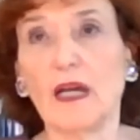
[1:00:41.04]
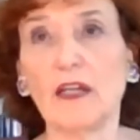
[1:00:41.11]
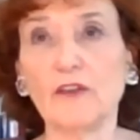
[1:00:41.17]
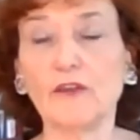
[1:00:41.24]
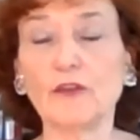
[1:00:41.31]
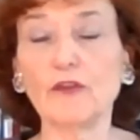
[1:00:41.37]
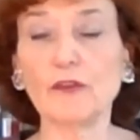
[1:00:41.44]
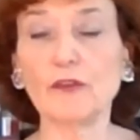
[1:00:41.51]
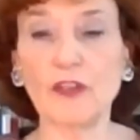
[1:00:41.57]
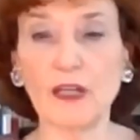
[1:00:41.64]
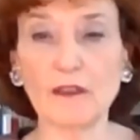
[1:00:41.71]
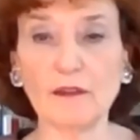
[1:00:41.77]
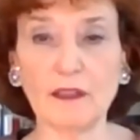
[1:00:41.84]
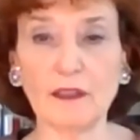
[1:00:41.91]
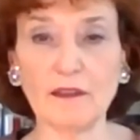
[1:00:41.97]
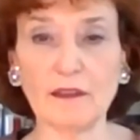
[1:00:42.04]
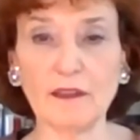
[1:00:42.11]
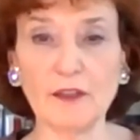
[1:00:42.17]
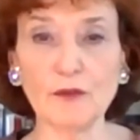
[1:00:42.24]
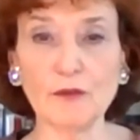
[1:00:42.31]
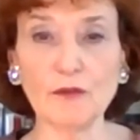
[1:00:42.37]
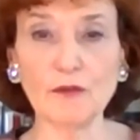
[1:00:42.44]
I thought that at
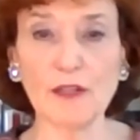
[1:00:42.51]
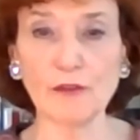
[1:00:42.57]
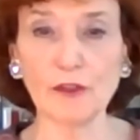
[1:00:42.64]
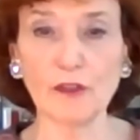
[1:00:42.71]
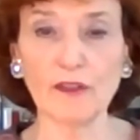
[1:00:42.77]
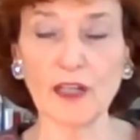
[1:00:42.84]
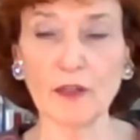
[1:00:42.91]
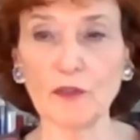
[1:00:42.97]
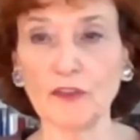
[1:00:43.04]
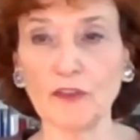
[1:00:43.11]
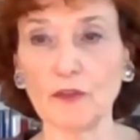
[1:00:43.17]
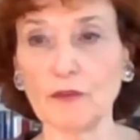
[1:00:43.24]
EU level there was